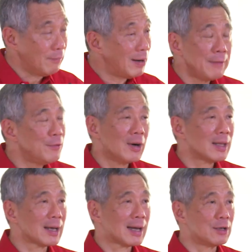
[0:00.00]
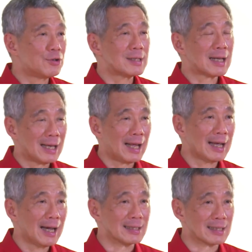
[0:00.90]
very few other countries are
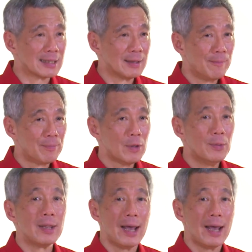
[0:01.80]
like us, with